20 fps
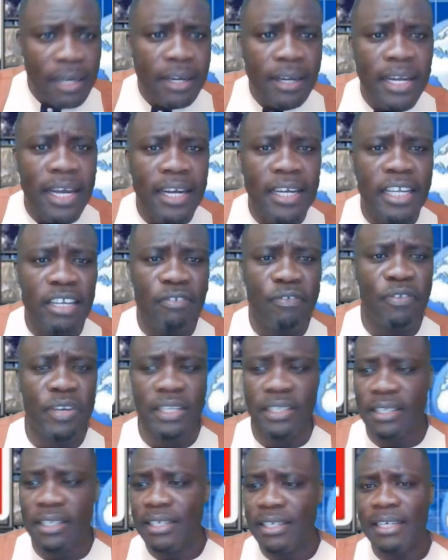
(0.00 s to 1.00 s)
Let's leave
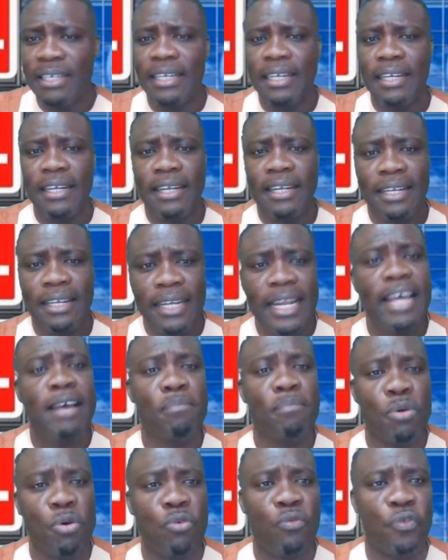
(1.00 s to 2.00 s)
it.
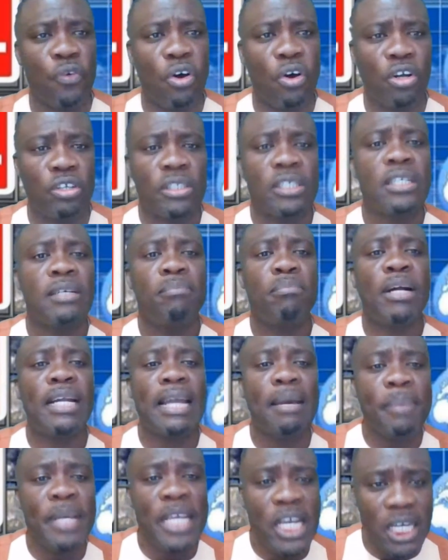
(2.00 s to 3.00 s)
Let's move on. But
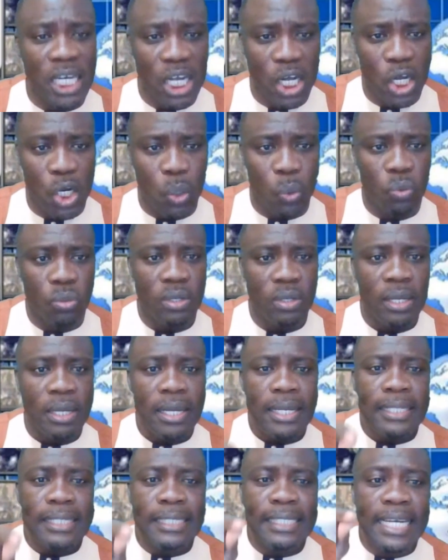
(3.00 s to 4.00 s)
let me conclude.
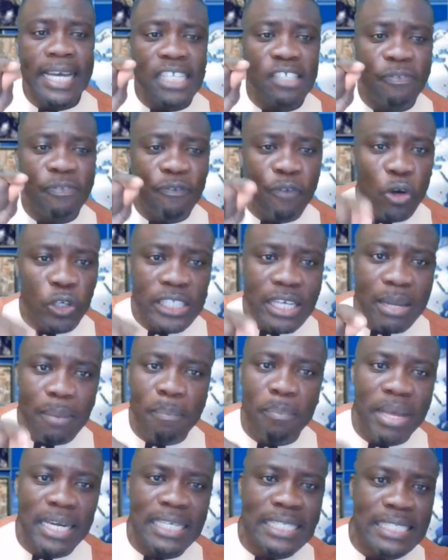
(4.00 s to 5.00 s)
This
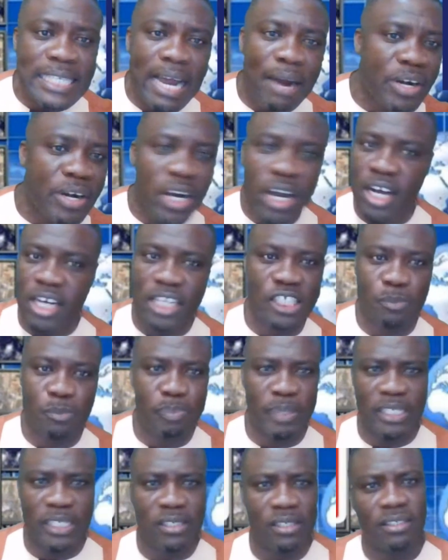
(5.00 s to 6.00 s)
14 military
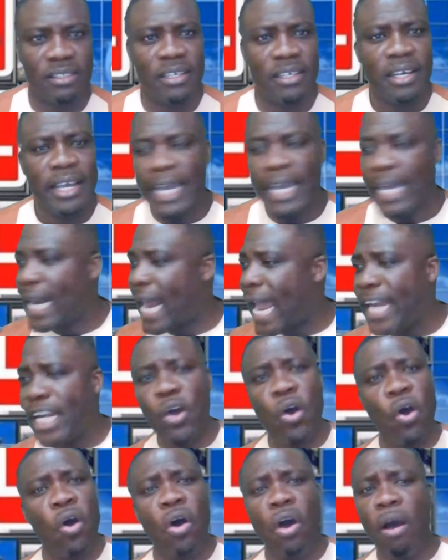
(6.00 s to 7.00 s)
hospital, and I
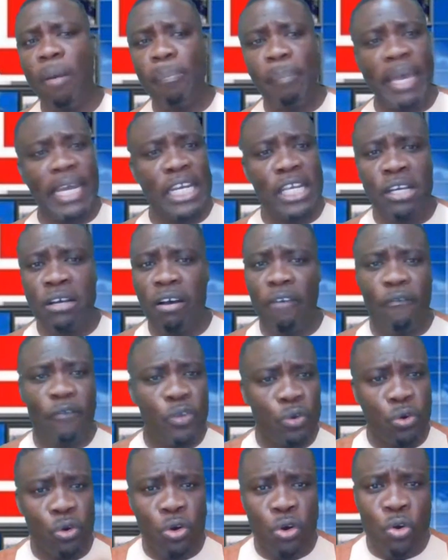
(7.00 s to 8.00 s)
know many of
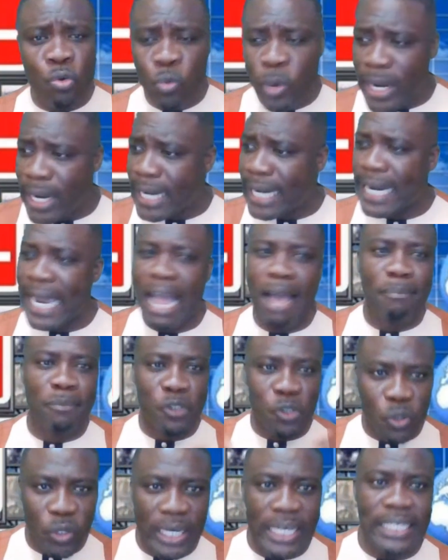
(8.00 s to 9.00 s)
you will
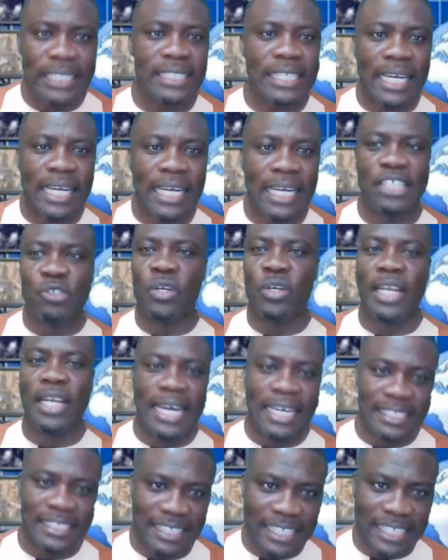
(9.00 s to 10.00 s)
come to
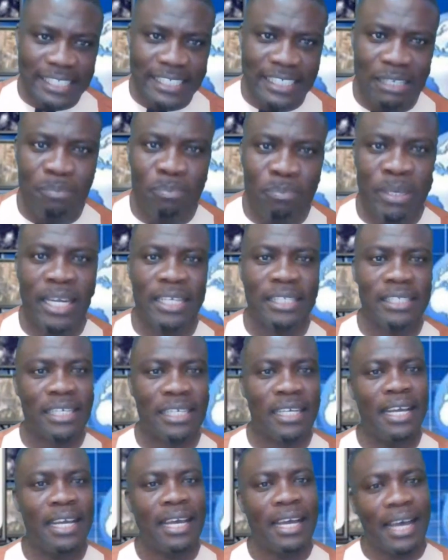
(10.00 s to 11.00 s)
intellectualize this debate.
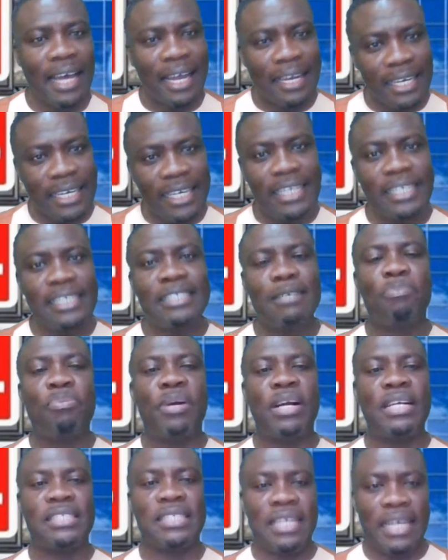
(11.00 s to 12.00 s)
At least the
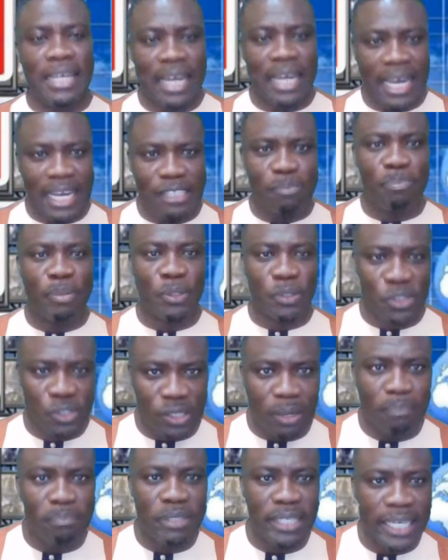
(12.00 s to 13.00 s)
president has built
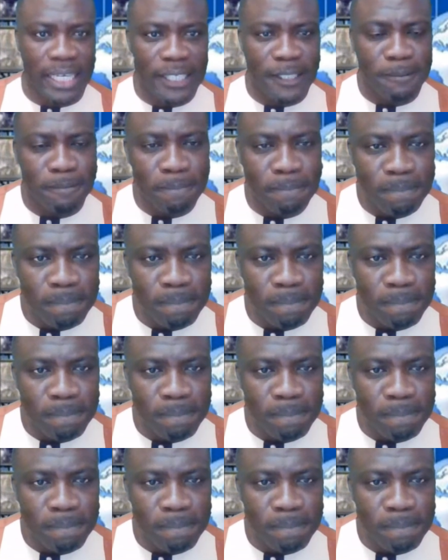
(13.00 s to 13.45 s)
something.